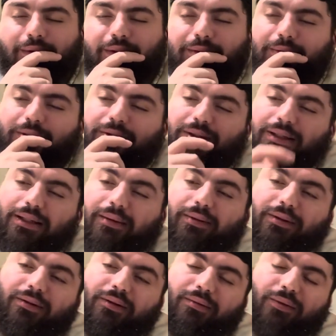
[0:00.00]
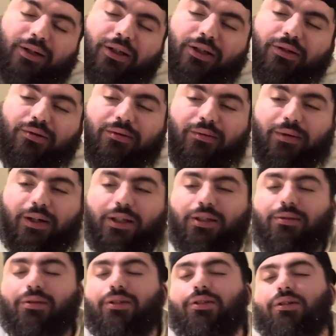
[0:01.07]
What story time are we doing? We're gonna
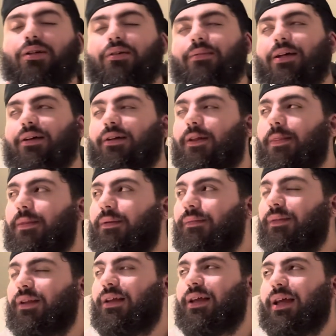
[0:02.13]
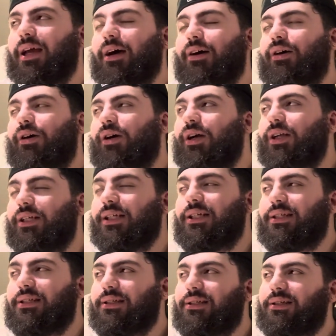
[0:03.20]
do a talk about how
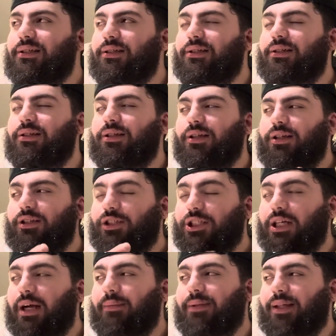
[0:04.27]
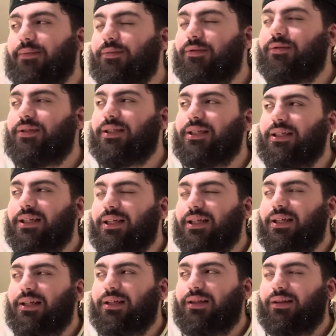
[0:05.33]
artists drop their music,
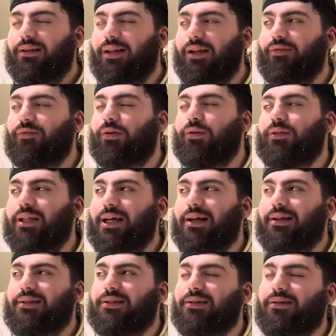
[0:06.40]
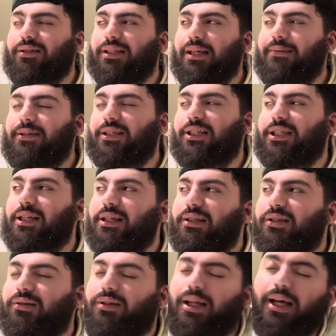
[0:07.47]
they roll out, all types of shit.
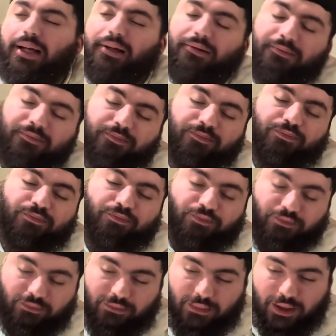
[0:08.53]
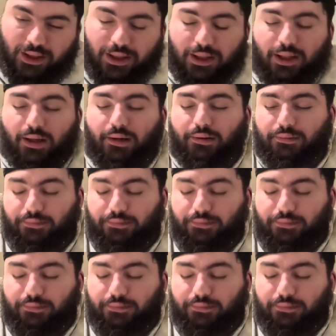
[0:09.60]
So like, look.